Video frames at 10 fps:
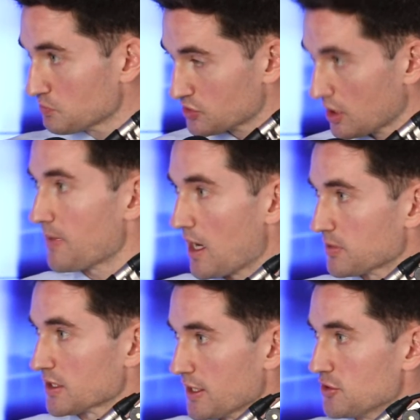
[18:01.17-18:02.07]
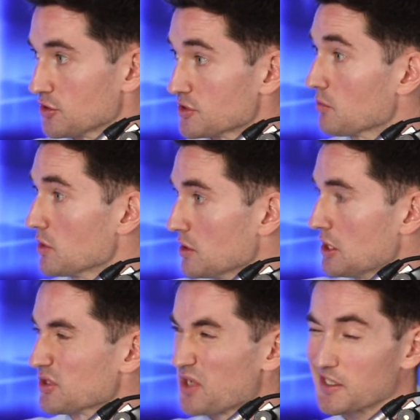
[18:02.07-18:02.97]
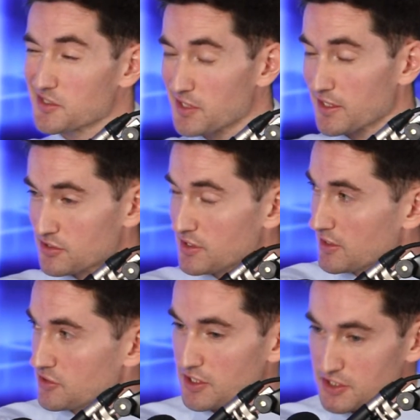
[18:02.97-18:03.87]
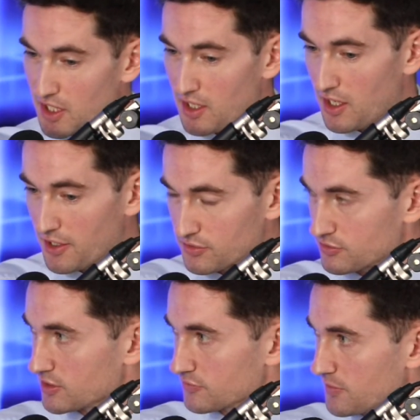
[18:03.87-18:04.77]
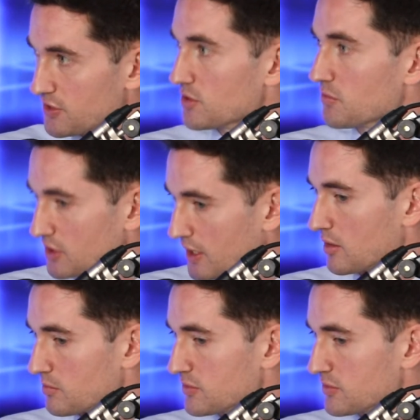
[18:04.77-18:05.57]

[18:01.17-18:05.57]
sub-applications they're not as sexy as an entire transformation, but they help.